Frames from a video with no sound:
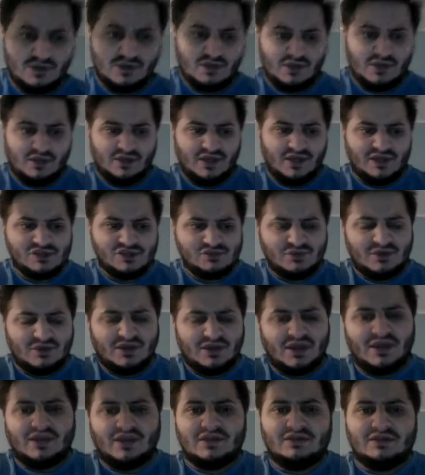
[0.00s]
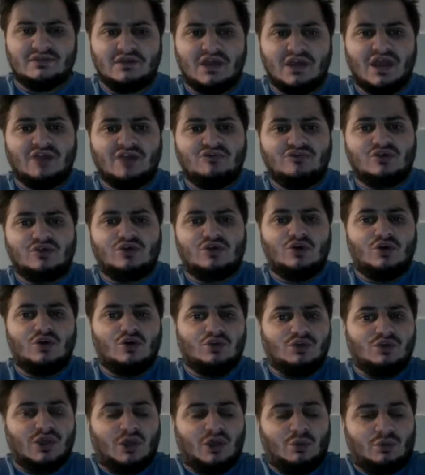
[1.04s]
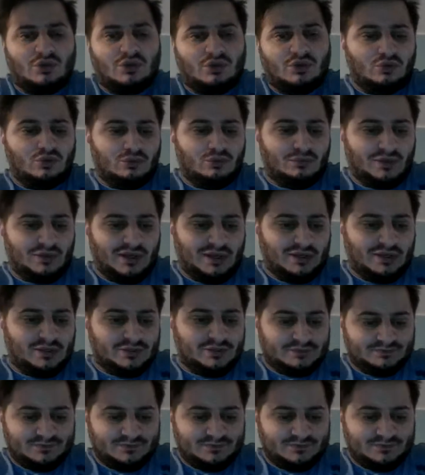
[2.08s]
and that's when I recall now when I look back